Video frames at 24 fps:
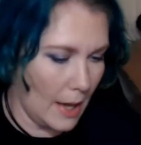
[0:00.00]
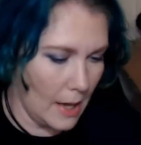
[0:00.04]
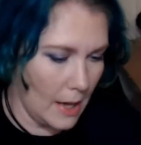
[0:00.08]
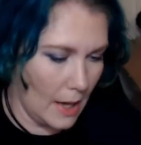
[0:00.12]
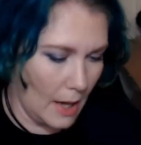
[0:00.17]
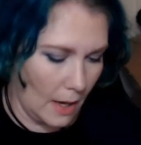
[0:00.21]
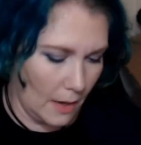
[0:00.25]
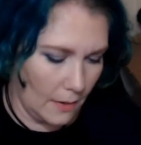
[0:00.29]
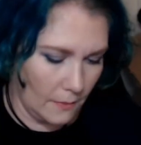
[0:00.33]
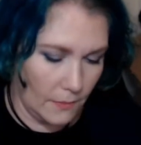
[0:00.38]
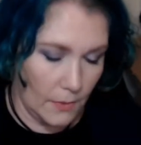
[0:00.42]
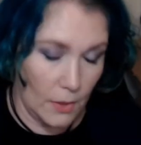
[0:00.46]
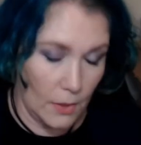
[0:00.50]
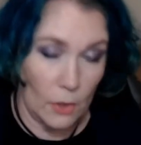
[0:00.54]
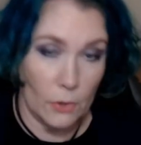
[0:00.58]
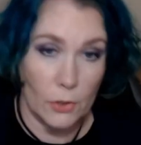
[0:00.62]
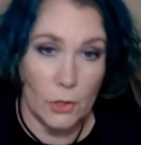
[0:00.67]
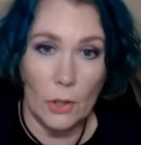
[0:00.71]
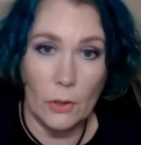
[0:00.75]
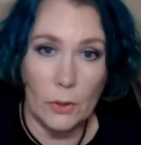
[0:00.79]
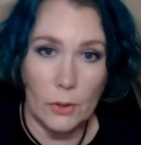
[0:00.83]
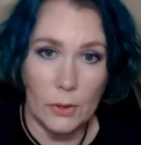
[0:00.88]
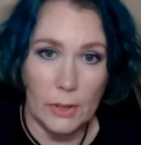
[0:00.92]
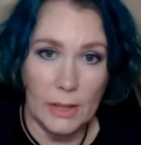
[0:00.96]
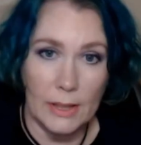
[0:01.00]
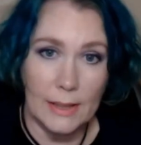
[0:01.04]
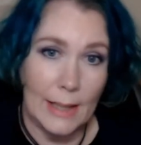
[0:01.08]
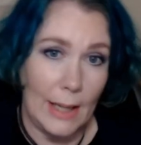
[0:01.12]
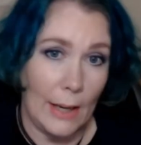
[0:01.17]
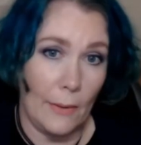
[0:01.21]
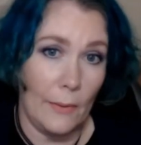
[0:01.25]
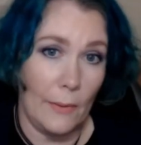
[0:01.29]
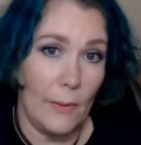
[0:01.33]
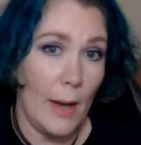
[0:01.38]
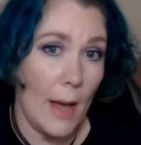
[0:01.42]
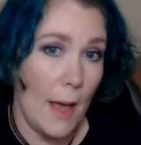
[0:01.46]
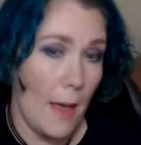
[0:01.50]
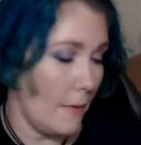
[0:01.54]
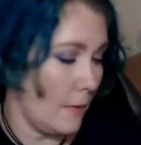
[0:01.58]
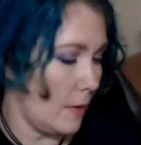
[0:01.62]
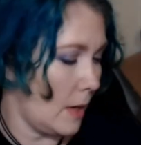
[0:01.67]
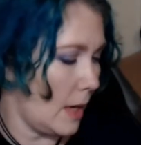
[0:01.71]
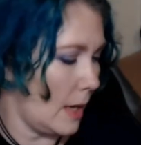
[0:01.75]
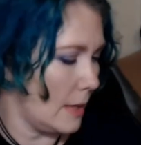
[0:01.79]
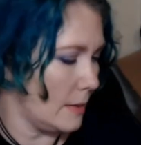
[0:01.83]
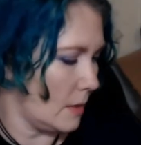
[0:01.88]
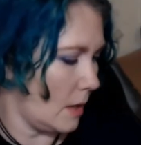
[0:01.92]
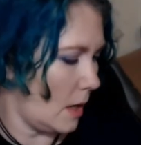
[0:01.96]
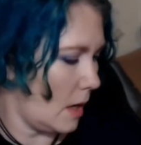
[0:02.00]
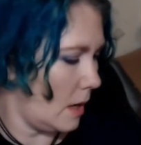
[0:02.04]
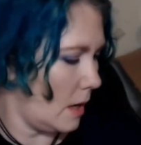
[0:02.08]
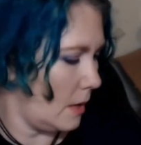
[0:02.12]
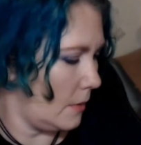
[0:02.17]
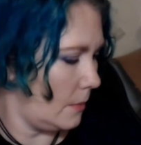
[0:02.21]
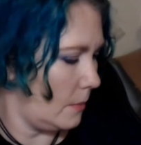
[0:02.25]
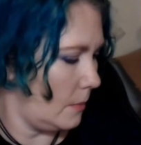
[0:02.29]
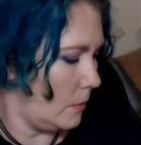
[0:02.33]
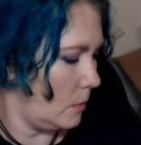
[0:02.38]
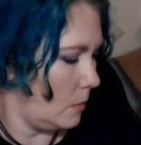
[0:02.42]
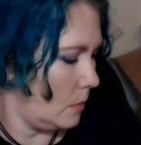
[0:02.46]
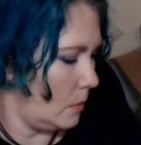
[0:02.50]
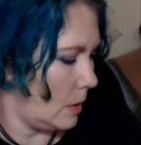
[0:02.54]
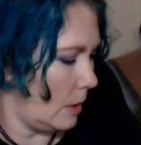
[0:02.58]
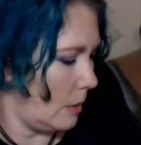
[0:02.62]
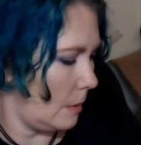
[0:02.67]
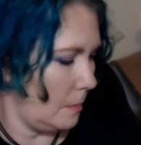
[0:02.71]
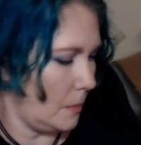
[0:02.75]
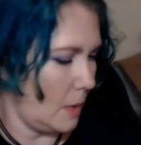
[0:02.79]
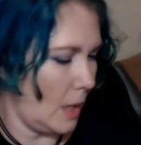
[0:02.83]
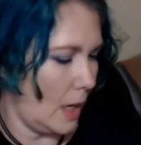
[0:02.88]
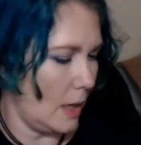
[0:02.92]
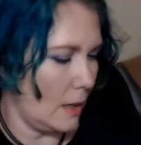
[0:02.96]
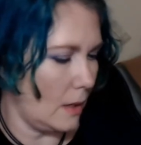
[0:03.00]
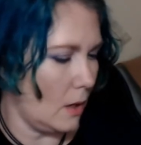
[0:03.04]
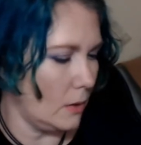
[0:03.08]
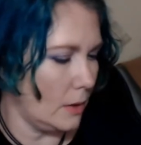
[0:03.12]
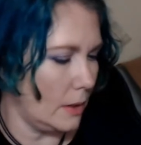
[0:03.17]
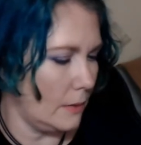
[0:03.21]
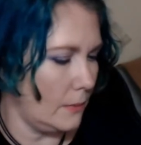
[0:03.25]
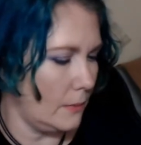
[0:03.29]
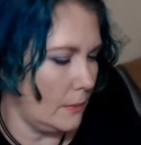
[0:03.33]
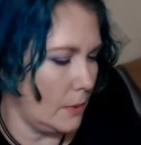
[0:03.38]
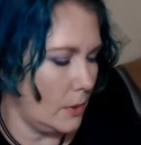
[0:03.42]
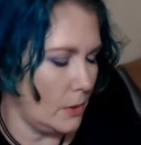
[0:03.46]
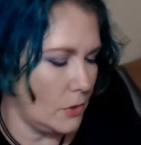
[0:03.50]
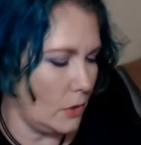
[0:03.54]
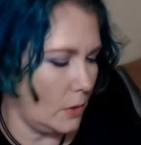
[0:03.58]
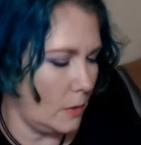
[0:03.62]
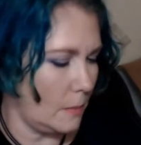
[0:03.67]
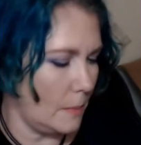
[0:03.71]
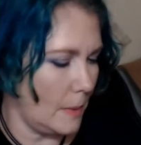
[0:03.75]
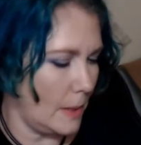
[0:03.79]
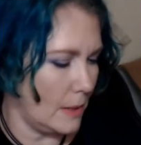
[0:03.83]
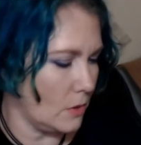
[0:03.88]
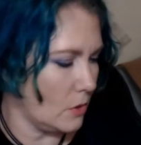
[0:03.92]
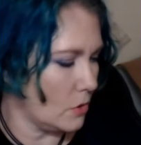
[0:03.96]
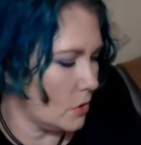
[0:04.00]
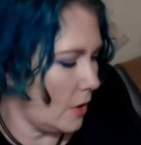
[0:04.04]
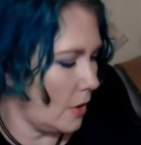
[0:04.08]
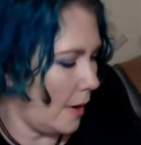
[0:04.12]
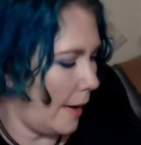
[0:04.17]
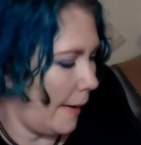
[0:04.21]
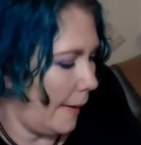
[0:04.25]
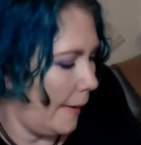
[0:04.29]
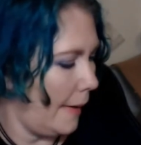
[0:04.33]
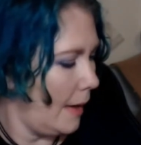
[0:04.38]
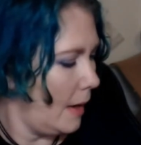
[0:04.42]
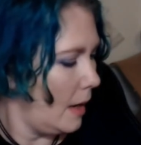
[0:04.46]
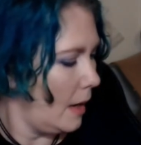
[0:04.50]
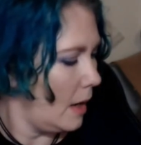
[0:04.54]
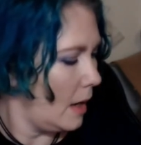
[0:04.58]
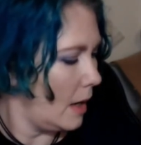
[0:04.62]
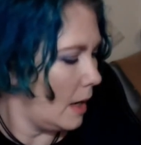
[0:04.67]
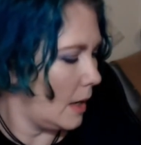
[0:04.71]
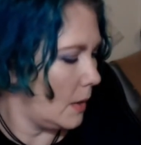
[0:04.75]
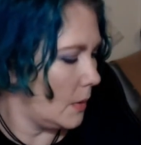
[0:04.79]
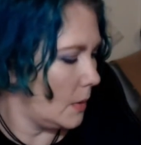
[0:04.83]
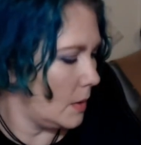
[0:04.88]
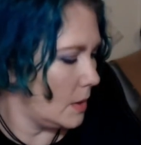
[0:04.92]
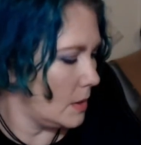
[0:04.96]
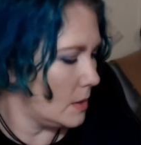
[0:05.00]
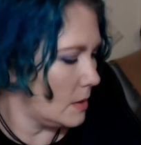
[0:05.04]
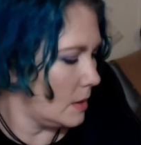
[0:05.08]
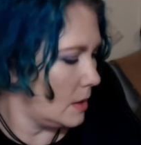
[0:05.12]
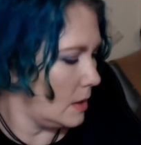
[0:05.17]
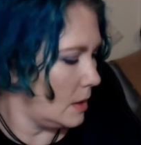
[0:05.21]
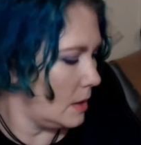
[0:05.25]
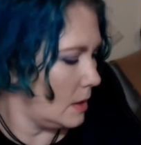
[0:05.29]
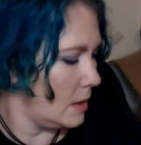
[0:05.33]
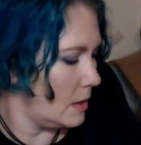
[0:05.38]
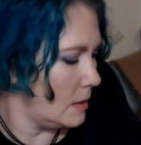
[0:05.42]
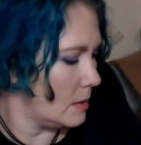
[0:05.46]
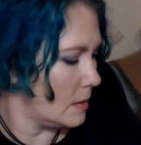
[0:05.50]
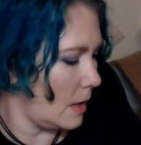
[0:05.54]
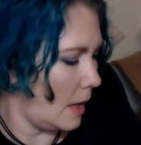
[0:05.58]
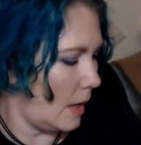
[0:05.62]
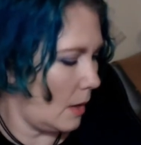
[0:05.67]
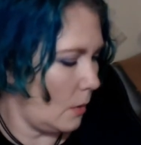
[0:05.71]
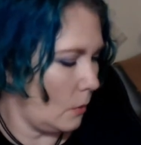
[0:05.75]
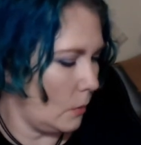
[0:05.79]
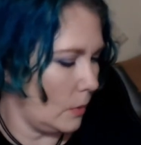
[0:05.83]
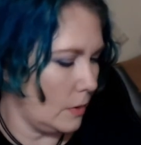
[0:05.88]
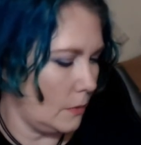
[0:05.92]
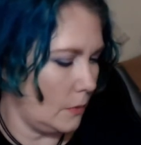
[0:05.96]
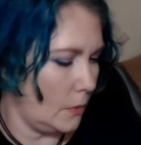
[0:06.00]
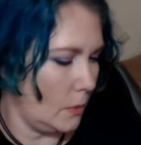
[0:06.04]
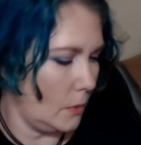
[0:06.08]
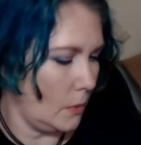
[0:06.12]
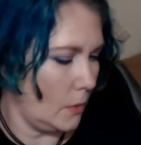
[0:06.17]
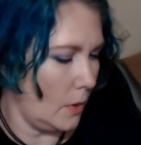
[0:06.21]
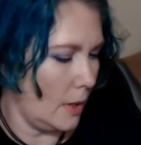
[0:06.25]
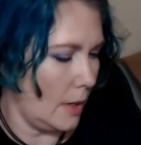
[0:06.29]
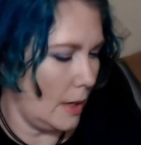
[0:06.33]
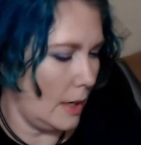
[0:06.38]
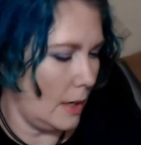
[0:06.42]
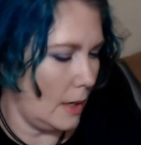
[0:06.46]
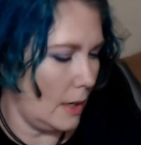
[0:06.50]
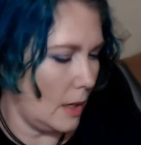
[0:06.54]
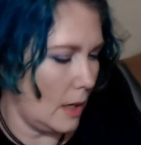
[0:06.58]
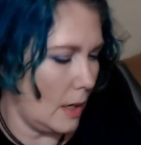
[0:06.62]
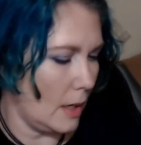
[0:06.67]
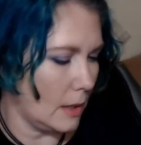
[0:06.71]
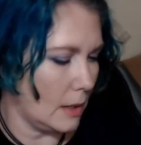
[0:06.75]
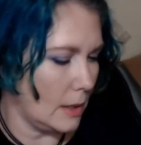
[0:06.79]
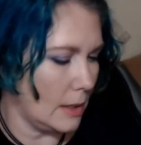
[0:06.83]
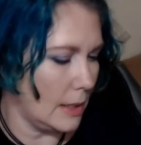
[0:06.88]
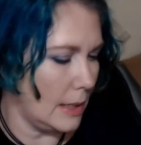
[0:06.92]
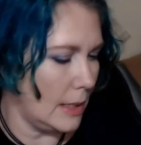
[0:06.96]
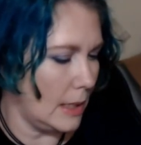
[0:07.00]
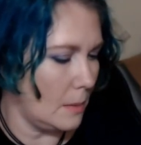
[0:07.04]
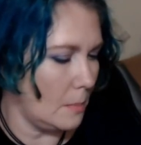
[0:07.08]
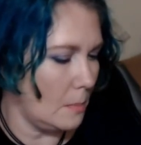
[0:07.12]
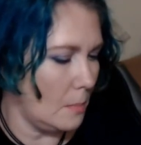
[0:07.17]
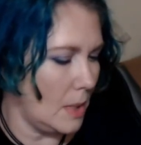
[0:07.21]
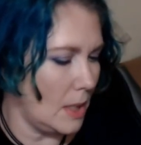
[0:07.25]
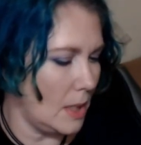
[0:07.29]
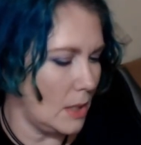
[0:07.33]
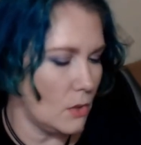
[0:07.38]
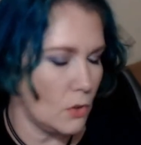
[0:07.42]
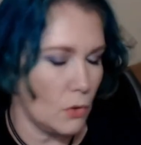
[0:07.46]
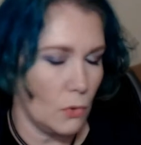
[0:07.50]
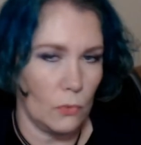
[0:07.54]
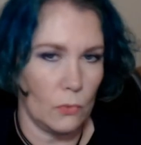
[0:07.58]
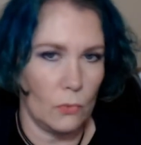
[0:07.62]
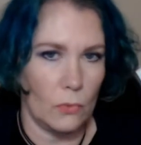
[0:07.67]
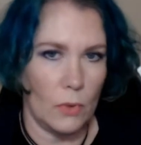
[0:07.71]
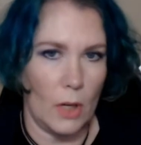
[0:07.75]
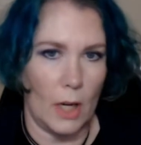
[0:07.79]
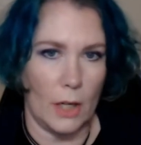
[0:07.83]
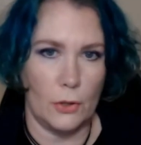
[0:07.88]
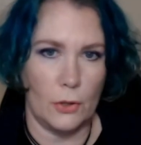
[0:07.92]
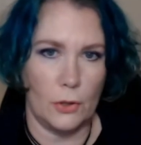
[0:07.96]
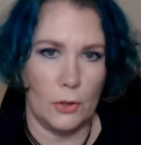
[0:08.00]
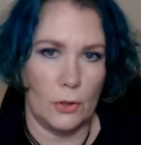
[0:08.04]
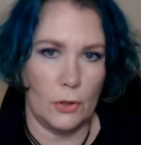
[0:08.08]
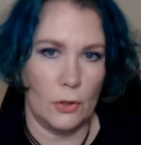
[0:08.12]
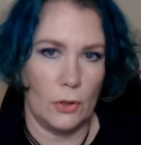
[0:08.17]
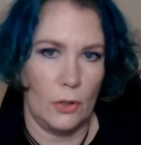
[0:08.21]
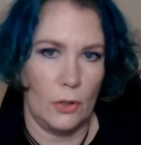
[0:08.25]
have their deodorant now. I saw, I'm like, I'll give their toothpaste a try. And this is with fluoride, a Clean Mint Rush.